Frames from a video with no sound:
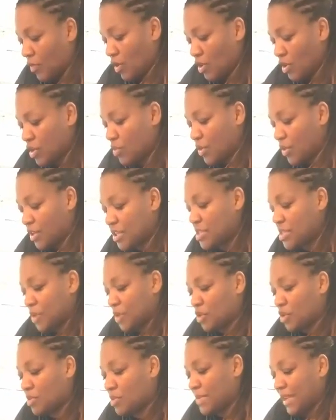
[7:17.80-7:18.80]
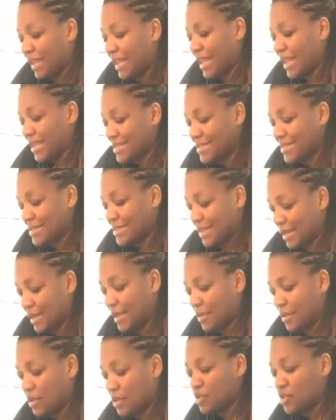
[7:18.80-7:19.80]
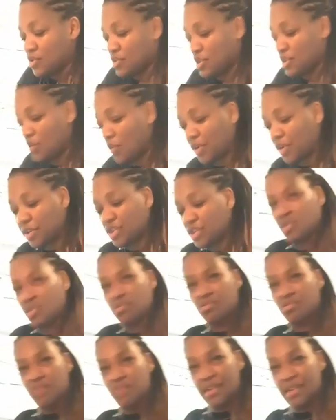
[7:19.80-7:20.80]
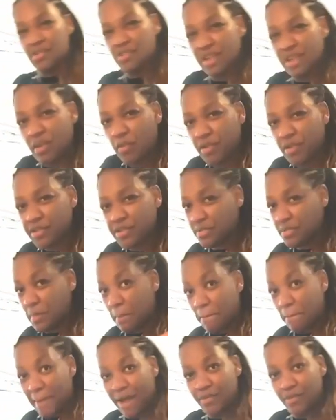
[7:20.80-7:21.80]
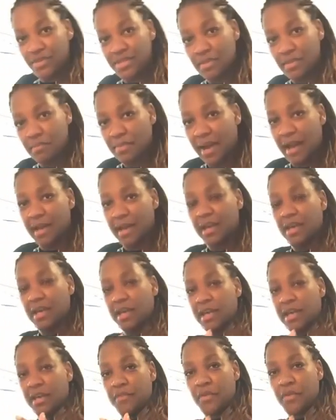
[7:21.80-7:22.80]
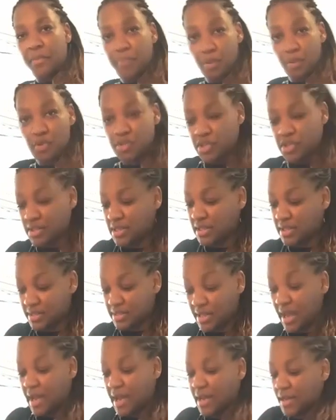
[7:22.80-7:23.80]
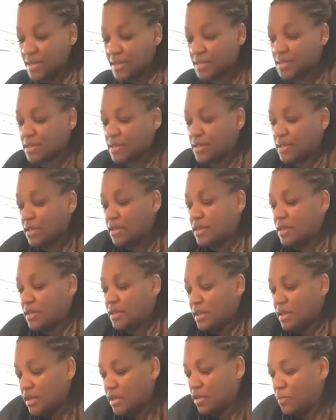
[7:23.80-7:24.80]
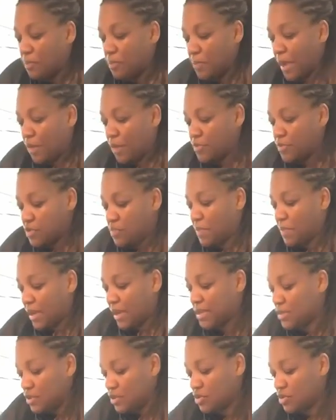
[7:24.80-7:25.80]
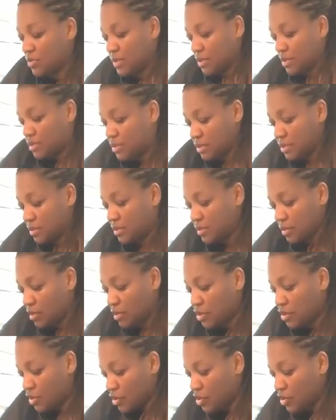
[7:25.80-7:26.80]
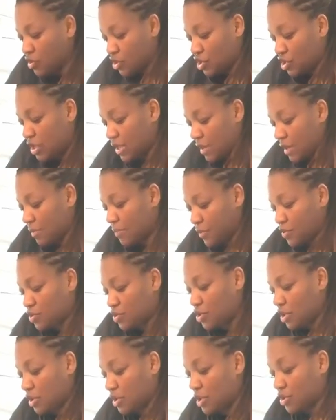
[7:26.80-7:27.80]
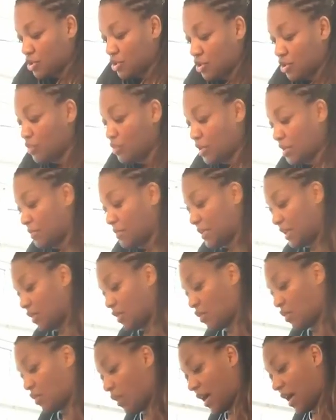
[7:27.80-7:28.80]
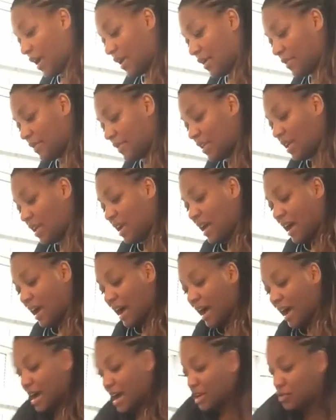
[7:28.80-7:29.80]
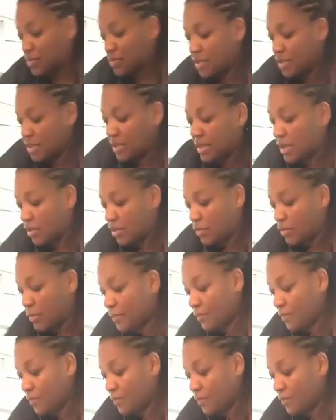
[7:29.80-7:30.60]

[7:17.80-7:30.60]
You want it to become elasticy, so you want to stretch it. It wants to be bouncing back. If you push it to the side, it'll bounce back into its shape. So you do want to be quite hard with it now.